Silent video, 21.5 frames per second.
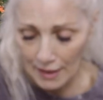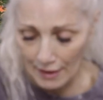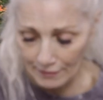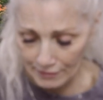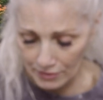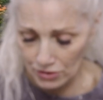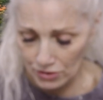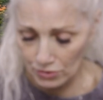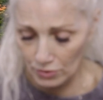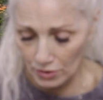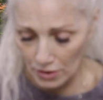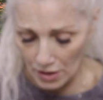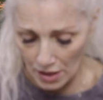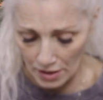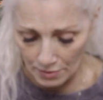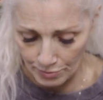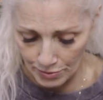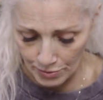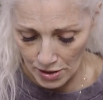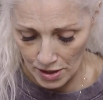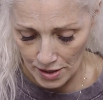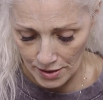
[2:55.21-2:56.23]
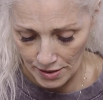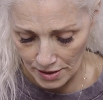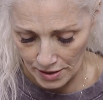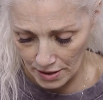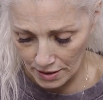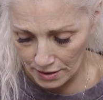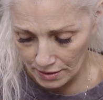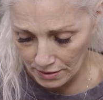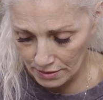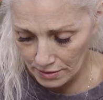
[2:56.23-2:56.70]
have to do a lot of
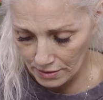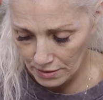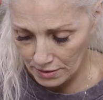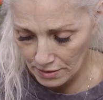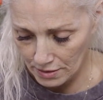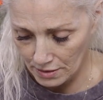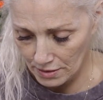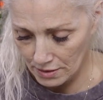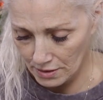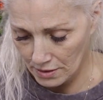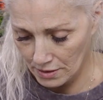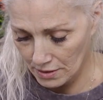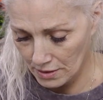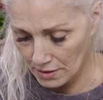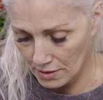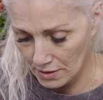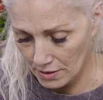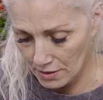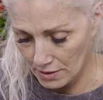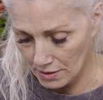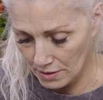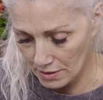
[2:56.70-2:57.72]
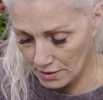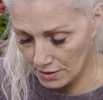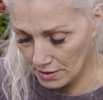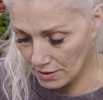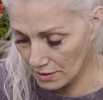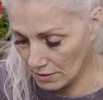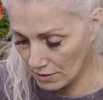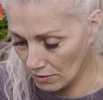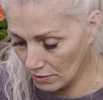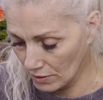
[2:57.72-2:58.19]
bronzing.
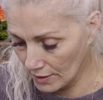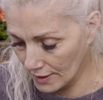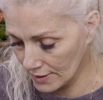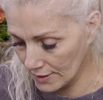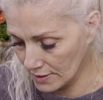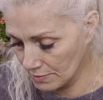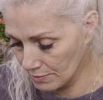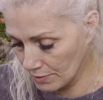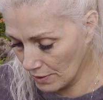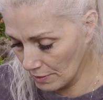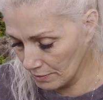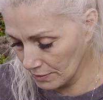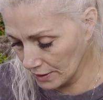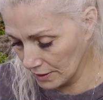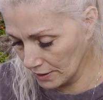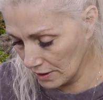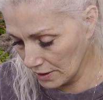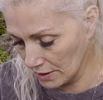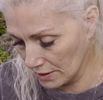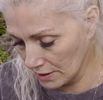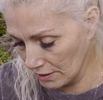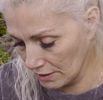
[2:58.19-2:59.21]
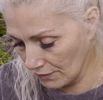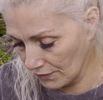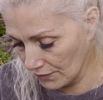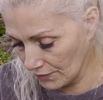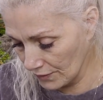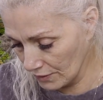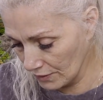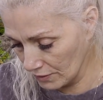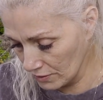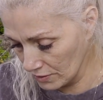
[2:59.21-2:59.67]
So that's probably not enough
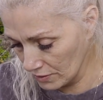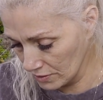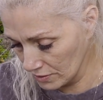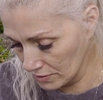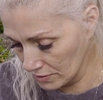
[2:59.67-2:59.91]
though.